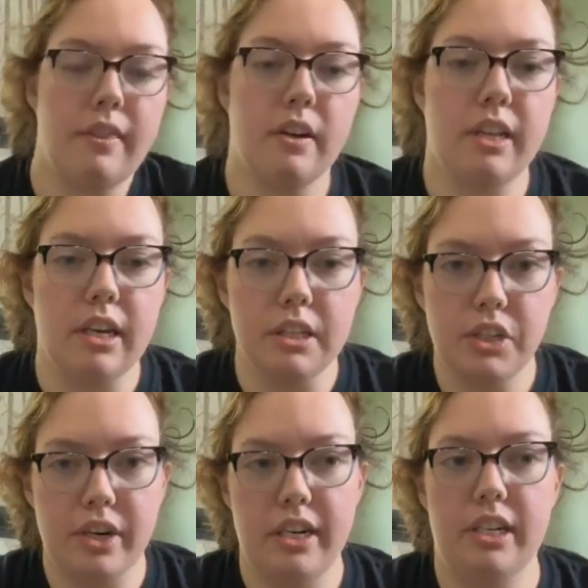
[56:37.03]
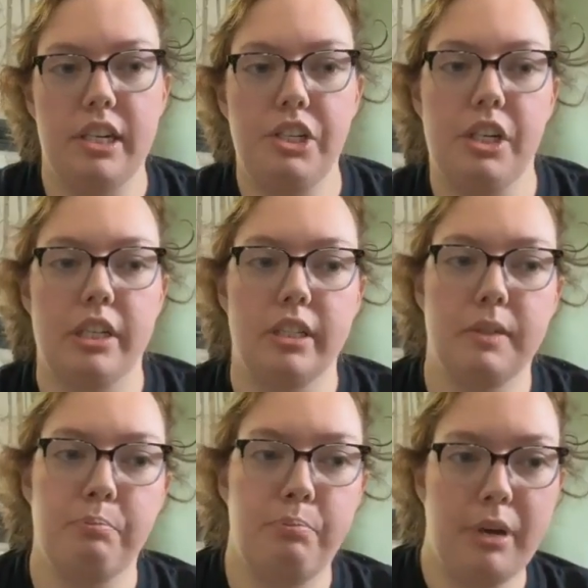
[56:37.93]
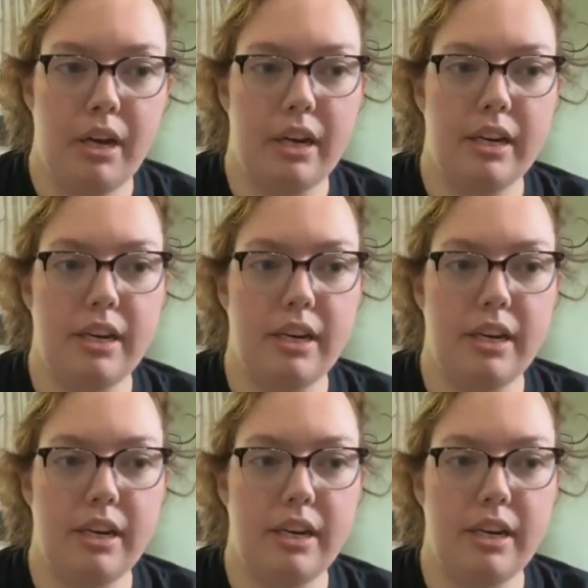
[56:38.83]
They're the illustrated editions, but